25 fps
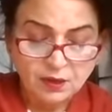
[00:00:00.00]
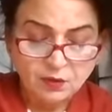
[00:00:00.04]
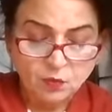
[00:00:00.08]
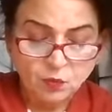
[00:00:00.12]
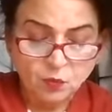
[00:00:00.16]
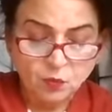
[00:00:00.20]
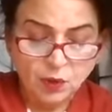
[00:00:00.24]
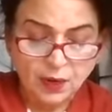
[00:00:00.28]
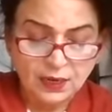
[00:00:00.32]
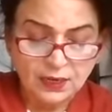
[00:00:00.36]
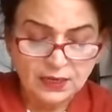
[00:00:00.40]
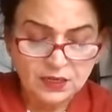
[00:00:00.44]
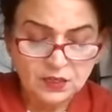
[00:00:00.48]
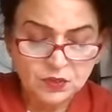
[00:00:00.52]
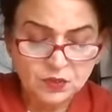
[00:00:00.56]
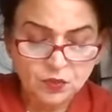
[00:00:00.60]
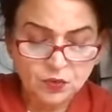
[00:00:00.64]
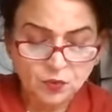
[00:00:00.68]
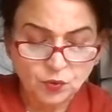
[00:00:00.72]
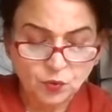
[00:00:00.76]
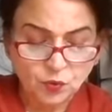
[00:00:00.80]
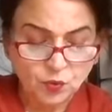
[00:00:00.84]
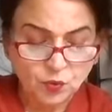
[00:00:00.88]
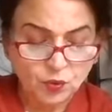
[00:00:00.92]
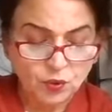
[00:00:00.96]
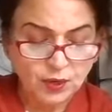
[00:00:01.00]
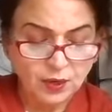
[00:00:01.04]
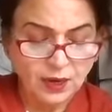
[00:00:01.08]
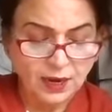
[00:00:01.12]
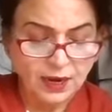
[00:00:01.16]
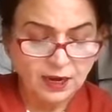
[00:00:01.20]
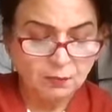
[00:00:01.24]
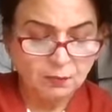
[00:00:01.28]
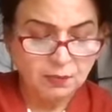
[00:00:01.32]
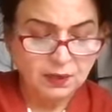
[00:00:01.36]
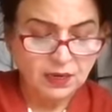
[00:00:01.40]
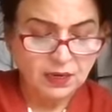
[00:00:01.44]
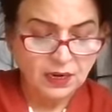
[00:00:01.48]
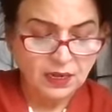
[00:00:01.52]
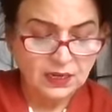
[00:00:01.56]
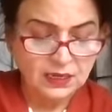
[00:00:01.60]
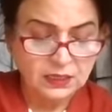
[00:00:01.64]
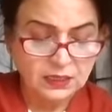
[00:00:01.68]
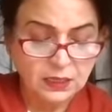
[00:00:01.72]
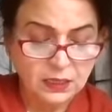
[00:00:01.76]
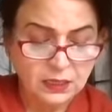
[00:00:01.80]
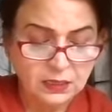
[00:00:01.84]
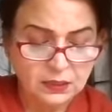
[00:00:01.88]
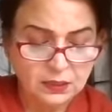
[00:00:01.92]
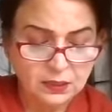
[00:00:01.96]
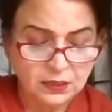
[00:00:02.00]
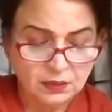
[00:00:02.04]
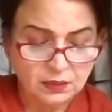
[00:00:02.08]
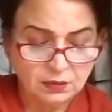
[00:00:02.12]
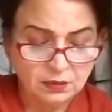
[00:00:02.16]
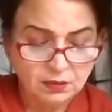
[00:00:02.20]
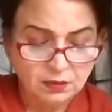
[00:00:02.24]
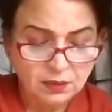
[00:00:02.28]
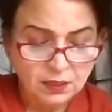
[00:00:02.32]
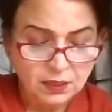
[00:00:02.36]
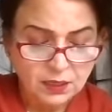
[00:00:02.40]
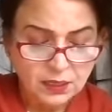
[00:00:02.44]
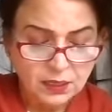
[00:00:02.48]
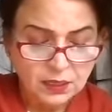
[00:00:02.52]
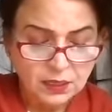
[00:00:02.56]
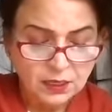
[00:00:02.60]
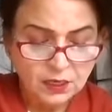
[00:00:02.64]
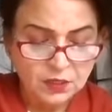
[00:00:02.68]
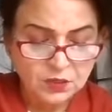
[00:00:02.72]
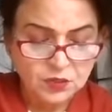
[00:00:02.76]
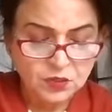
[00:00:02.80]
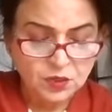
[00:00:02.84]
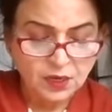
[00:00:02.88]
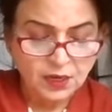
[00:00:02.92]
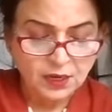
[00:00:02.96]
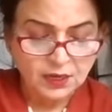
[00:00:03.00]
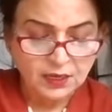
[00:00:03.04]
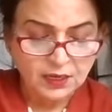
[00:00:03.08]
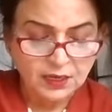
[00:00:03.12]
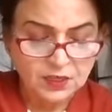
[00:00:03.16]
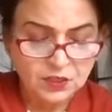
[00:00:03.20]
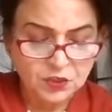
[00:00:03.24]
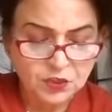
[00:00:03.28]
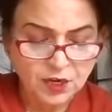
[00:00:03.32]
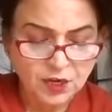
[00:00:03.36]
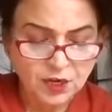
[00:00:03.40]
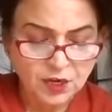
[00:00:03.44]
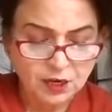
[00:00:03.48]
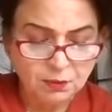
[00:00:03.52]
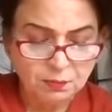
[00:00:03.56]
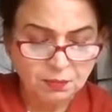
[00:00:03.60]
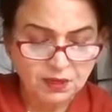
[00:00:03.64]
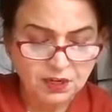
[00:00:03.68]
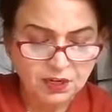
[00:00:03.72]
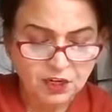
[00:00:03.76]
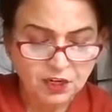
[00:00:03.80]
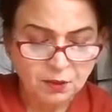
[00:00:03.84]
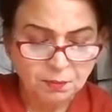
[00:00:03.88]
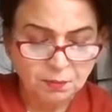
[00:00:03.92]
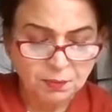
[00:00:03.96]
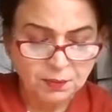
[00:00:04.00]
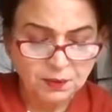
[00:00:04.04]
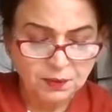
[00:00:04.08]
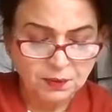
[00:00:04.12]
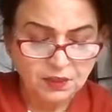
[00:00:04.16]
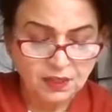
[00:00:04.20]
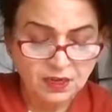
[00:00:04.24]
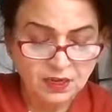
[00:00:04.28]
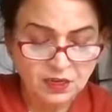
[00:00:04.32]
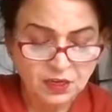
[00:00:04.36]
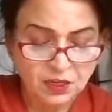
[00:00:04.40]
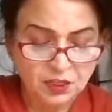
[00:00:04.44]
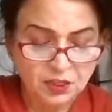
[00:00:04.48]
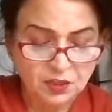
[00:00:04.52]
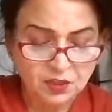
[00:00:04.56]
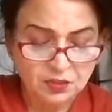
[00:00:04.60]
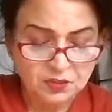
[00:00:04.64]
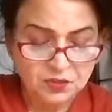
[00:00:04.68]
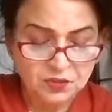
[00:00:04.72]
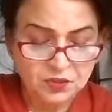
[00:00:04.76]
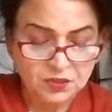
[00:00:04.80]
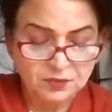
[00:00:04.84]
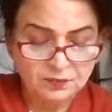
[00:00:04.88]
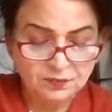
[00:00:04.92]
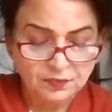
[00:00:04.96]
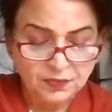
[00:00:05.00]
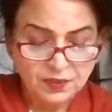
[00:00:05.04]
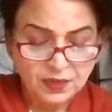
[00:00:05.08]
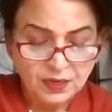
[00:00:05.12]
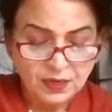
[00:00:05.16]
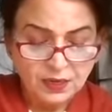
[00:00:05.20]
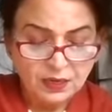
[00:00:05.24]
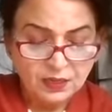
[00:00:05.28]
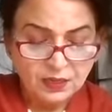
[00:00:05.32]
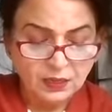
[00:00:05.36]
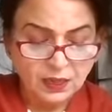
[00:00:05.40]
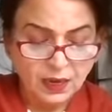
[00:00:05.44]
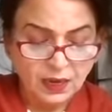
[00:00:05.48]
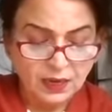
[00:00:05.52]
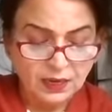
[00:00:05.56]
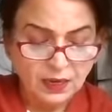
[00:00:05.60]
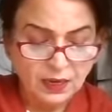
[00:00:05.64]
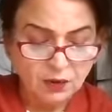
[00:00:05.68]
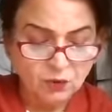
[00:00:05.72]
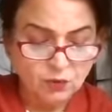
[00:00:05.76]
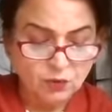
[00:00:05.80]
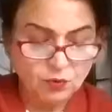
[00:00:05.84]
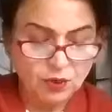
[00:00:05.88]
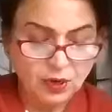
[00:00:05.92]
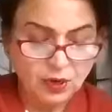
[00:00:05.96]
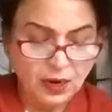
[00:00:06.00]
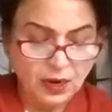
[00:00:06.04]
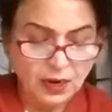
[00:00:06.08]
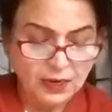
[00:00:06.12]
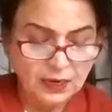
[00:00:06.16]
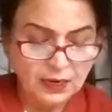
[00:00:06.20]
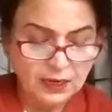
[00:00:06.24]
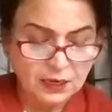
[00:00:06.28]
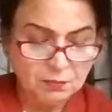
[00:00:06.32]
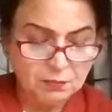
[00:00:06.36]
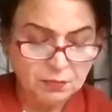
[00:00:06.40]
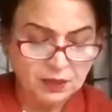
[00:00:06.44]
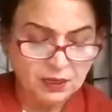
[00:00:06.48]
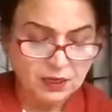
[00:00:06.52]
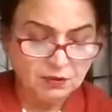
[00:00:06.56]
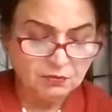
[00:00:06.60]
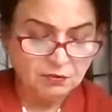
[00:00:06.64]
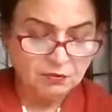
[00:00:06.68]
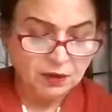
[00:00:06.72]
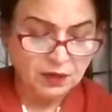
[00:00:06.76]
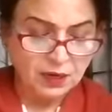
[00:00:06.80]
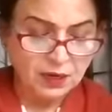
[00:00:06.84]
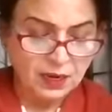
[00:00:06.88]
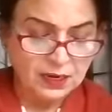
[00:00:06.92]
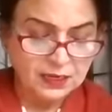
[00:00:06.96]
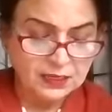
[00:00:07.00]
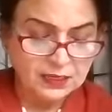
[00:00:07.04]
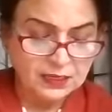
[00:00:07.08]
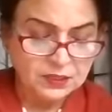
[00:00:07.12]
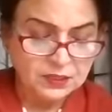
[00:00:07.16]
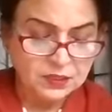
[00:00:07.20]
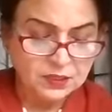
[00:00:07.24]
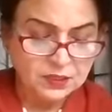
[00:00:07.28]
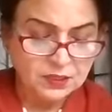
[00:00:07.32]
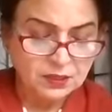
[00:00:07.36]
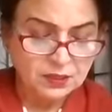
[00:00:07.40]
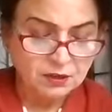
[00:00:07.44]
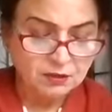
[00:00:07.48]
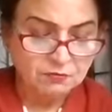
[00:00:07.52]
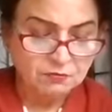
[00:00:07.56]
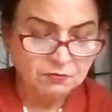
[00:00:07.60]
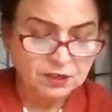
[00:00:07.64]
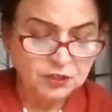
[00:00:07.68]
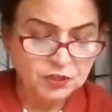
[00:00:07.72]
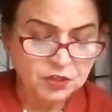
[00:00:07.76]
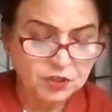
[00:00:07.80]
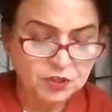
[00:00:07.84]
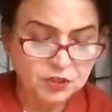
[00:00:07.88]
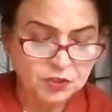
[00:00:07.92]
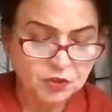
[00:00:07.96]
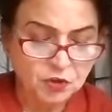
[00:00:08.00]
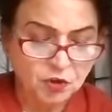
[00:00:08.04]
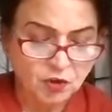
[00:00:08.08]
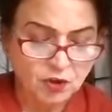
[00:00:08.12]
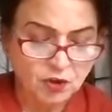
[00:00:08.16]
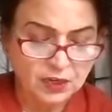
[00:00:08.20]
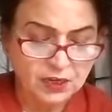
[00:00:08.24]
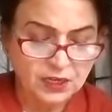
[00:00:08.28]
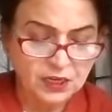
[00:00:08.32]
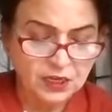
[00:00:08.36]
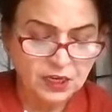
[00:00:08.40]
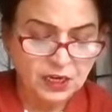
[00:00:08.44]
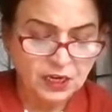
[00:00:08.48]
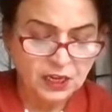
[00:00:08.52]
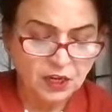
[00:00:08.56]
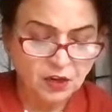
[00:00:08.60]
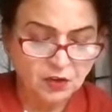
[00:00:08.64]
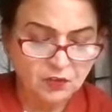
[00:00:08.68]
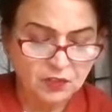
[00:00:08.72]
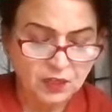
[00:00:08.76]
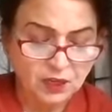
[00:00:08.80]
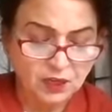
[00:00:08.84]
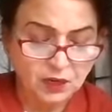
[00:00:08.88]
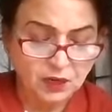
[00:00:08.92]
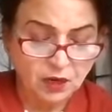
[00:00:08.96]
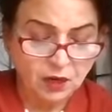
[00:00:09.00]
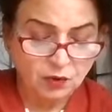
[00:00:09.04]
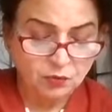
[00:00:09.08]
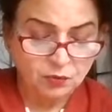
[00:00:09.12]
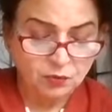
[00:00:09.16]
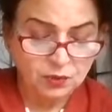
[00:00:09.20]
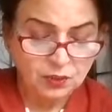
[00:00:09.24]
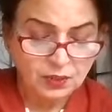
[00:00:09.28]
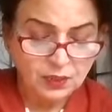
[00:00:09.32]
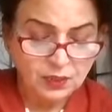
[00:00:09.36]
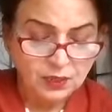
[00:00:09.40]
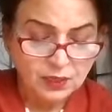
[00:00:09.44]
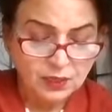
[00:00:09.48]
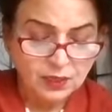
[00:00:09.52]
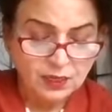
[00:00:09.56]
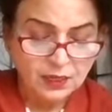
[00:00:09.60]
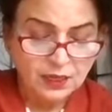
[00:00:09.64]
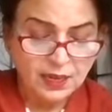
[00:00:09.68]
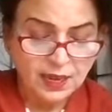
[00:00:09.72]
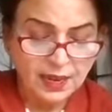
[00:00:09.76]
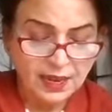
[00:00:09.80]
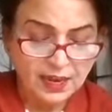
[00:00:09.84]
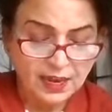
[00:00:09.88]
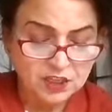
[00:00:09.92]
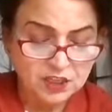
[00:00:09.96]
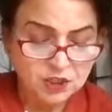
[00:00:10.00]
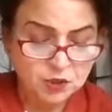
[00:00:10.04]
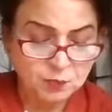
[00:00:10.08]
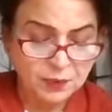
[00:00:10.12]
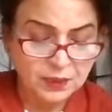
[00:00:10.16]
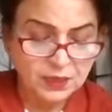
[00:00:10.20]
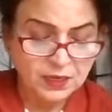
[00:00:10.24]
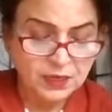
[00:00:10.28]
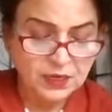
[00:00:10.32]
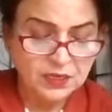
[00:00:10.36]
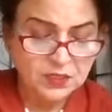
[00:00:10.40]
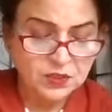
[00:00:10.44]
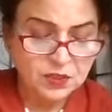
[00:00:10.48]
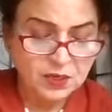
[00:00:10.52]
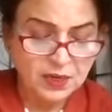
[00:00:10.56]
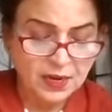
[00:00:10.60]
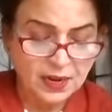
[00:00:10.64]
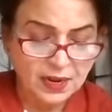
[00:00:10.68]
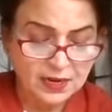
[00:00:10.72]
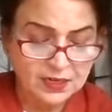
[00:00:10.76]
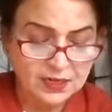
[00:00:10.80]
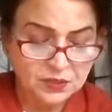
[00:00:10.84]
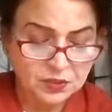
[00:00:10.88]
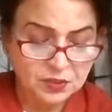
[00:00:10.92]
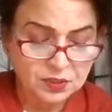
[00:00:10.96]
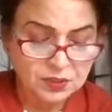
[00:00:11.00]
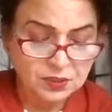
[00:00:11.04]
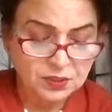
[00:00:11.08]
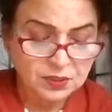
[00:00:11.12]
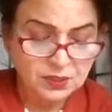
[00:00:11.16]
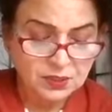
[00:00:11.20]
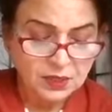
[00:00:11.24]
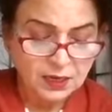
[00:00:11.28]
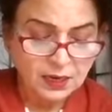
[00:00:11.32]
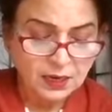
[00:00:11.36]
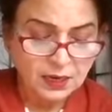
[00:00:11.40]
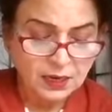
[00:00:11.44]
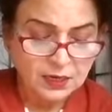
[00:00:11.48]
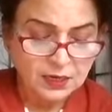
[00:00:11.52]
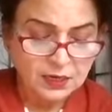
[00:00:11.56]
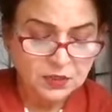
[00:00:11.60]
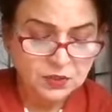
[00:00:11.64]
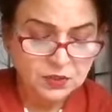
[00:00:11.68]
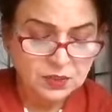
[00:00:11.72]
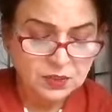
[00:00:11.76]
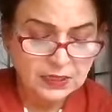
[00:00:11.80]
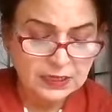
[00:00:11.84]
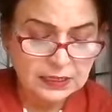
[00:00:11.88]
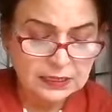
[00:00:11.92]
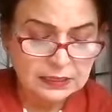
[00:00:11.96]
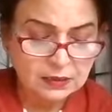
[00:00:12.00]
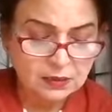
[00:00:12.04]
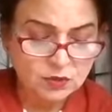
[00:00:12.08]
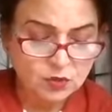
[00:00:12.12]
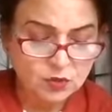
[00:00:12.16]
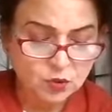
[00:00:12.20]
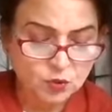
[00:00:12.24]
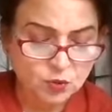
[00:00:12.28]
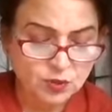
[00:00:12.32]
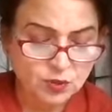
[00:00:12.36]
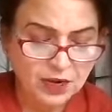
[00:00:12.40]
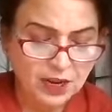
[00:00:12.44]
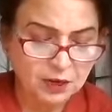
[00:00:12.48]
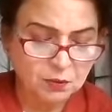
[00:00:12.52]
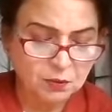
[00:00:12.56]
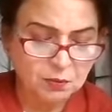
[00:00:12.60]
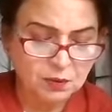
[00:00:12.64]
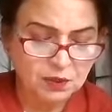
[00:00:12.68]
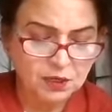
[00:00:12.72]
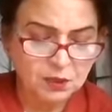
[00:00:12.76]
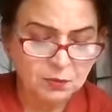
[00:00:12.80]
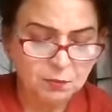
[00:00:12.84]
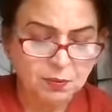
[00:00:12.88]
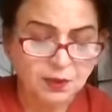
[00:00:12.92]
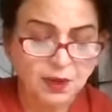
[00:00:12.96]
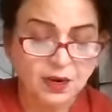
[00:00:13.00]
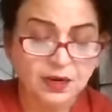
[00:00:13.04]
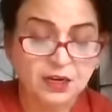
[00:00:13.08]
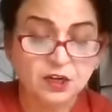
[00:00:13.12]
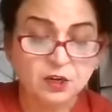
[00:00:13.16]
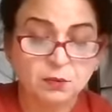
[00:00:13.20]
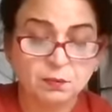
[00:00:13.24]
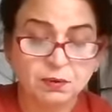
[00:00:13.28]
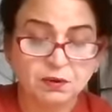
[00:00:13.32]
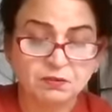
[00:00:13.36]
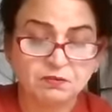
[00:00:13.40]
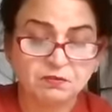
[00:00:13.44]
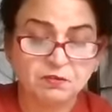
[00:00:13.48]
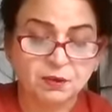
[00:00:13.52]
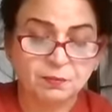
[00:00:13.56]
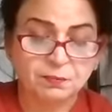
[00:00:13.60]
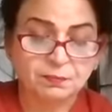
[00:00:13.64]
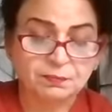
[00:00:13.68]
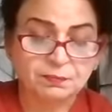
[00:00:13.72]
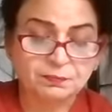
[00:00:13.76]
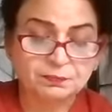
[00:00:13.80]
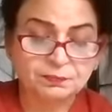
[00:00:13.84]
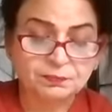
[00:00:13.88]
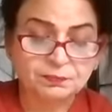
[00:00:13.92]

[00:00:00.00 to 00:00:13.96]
Wali's roar had been like thunder. His courage had been deeper than Indra's. Tara could hardly believe her eyes when she saw he lay on the ground, gasping his last, and his killer so terribly bright above him.